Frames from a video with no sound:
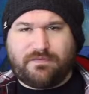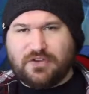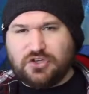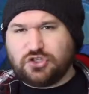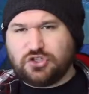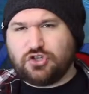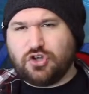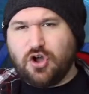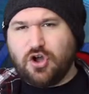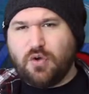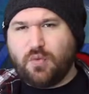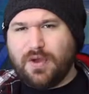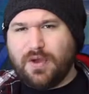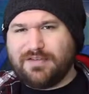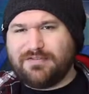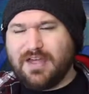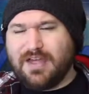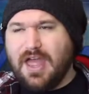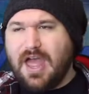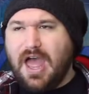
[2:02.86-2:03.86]
the show
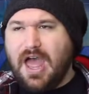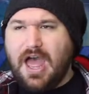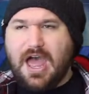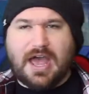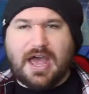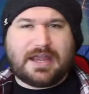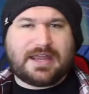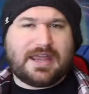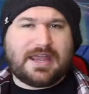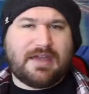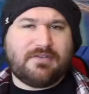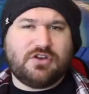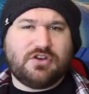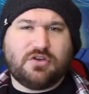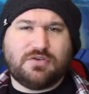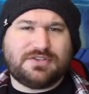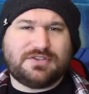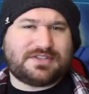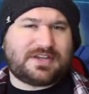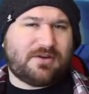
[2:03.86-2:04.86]
with. Kevin
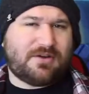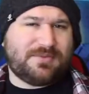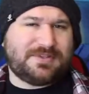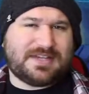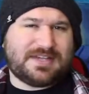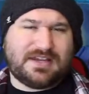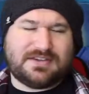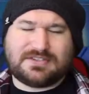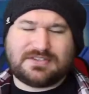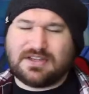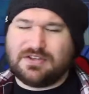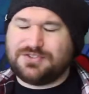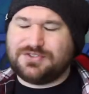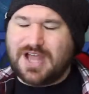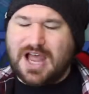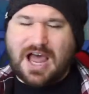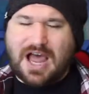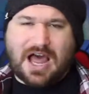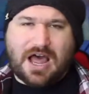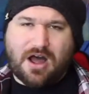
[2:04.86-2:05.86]
Owens' commentating skills
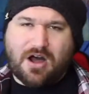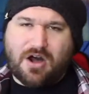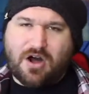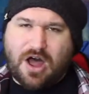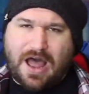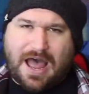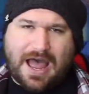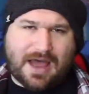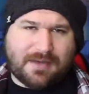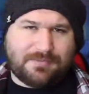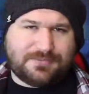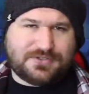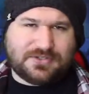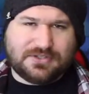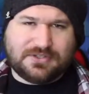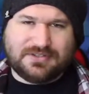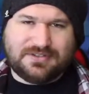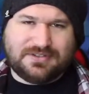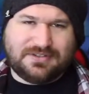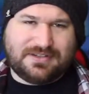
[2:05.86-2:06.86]
are
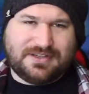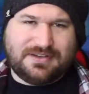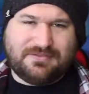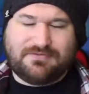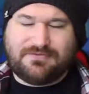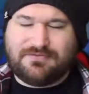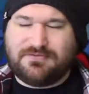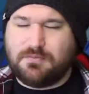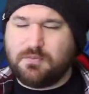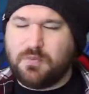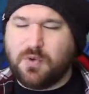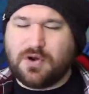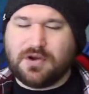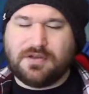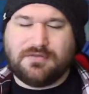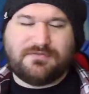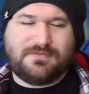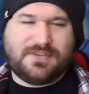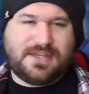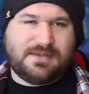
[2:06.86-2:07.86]
absolutely
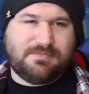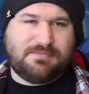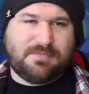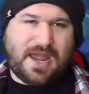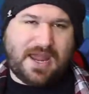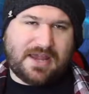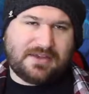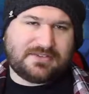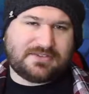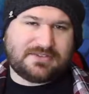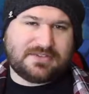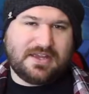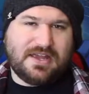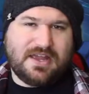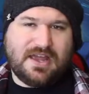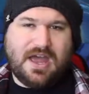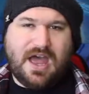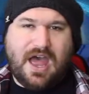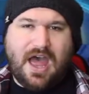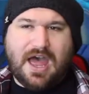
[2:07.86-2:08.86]
one of the best.
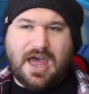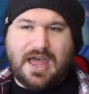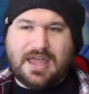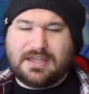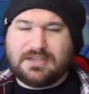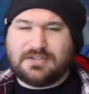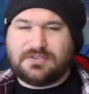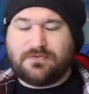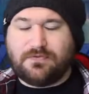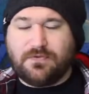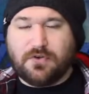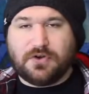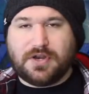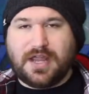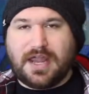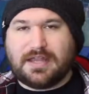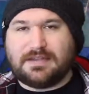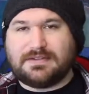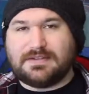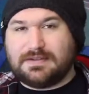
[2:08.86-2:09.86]
He's
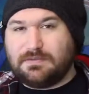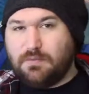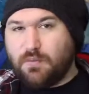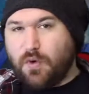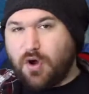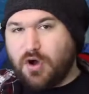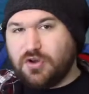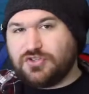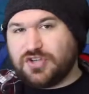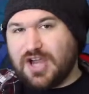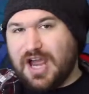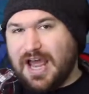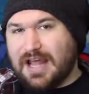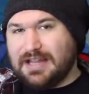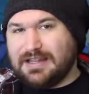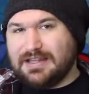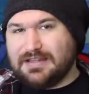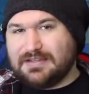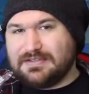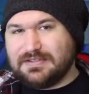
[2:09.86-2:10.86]
funny to watch
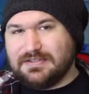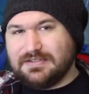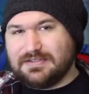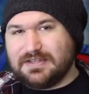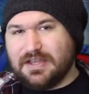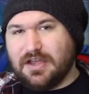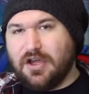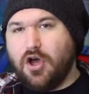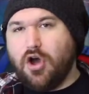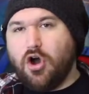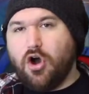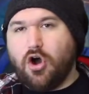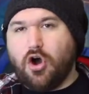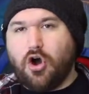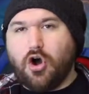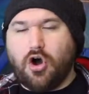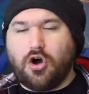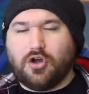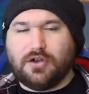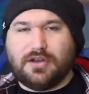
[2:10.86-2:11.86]
and listen to
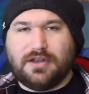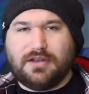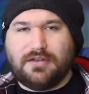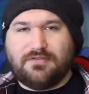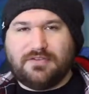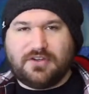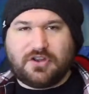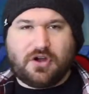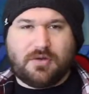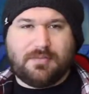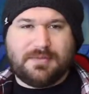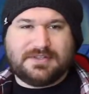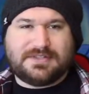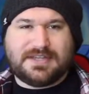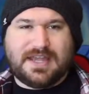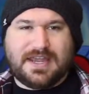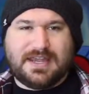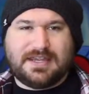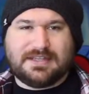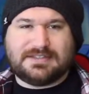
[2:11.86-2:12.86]
on the
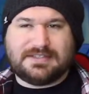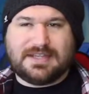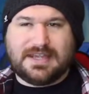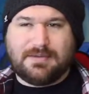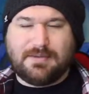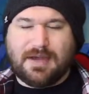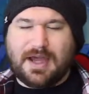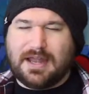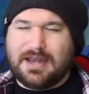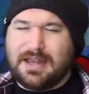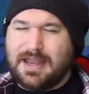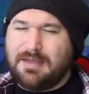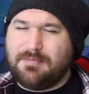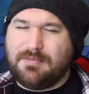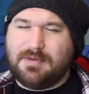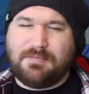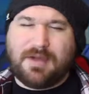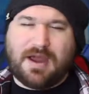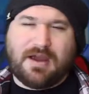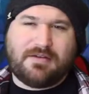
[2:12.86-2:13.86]
commentating team, and
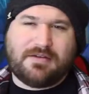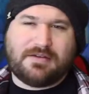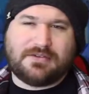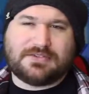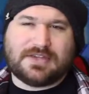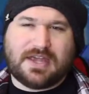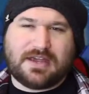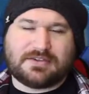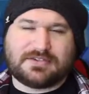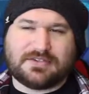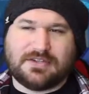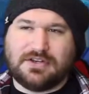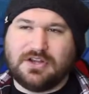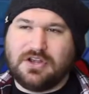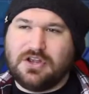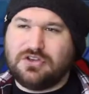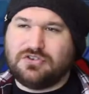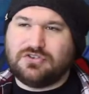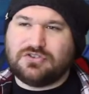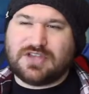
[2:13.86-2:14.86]
him and Byron
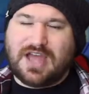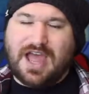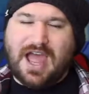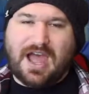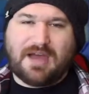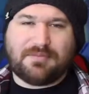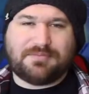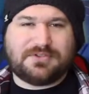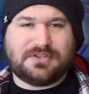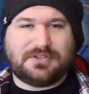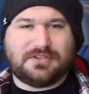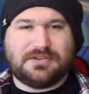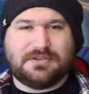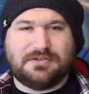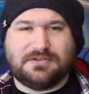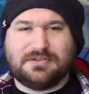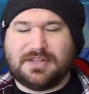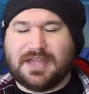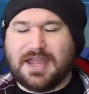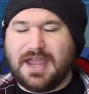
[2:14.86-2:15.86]
Saxton just
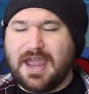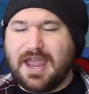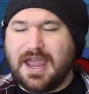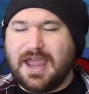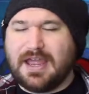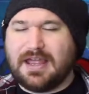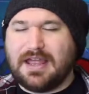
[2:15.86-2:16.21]
absolutely